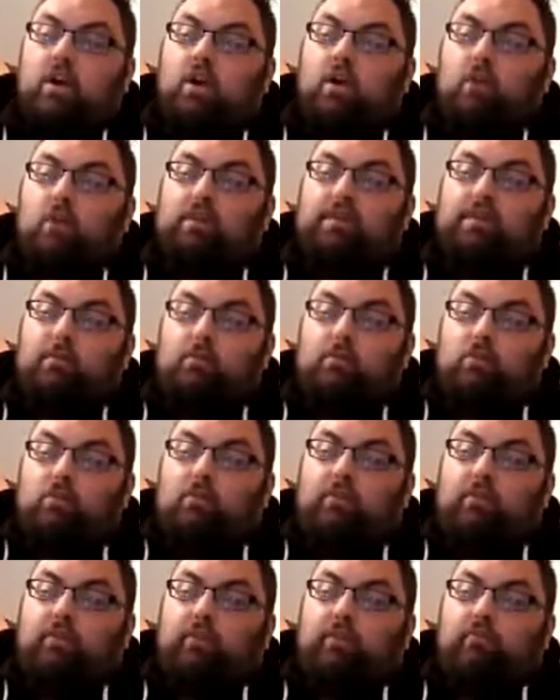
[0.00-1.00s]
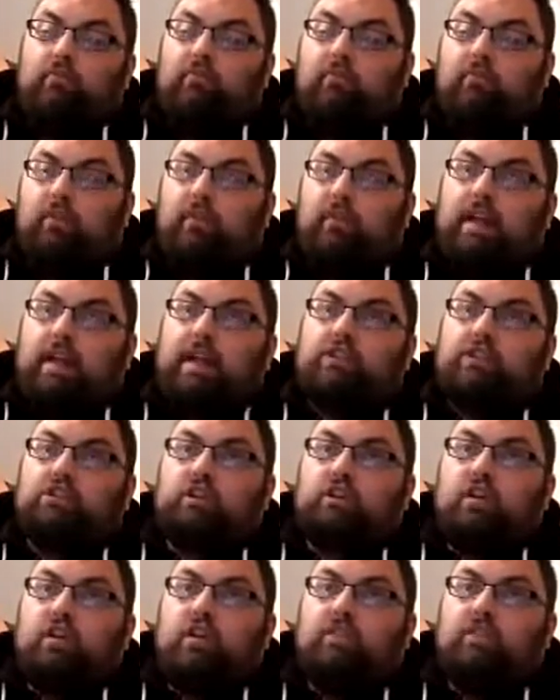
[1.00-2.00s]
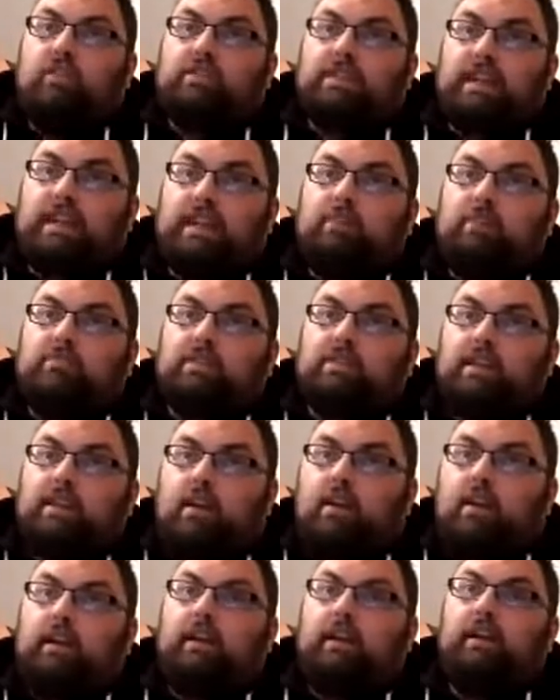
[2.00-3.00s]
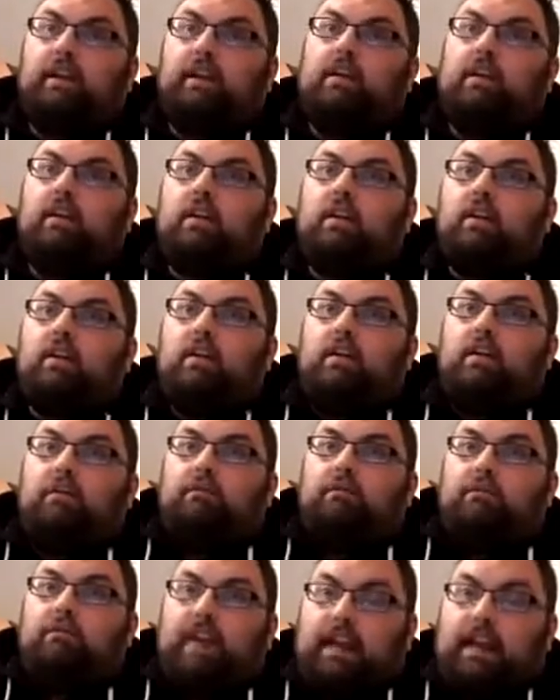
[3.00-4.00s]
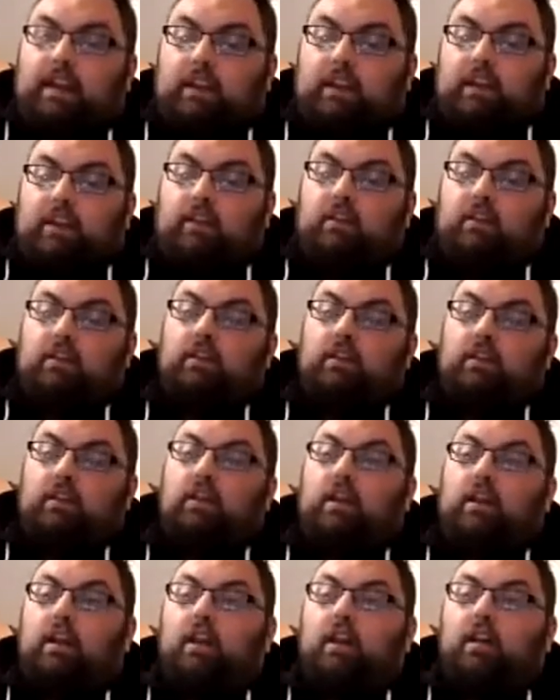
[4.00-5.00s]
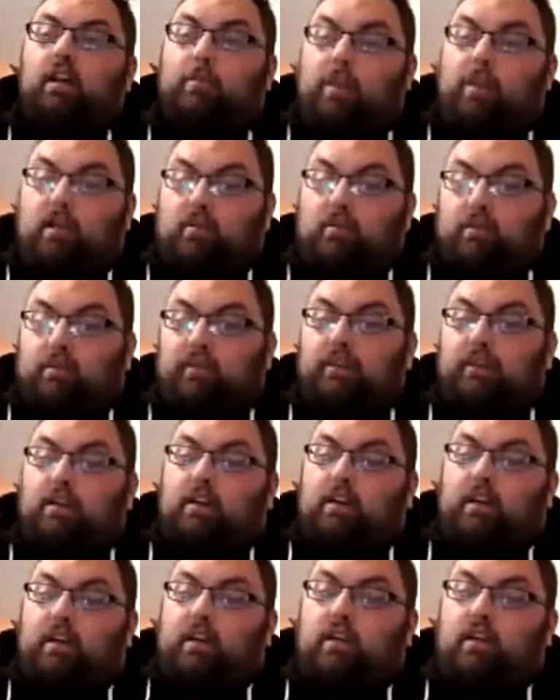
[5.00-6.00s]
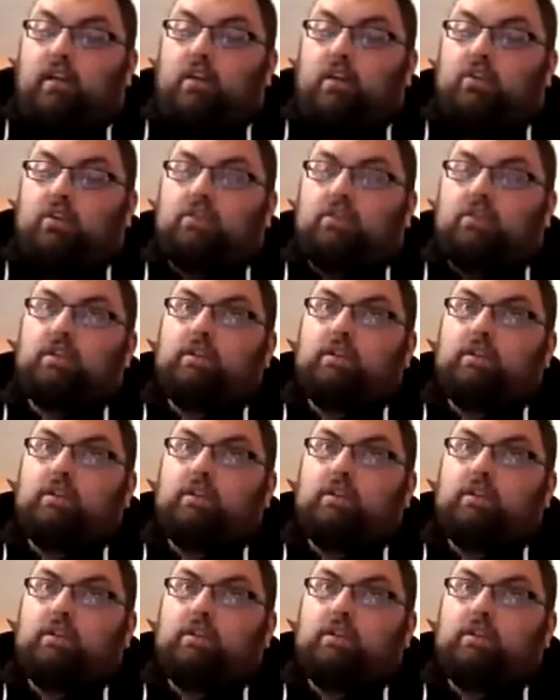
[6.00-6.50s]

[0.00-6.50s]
Or is it more of a reflection of teams like Valen, like Panathinaikos,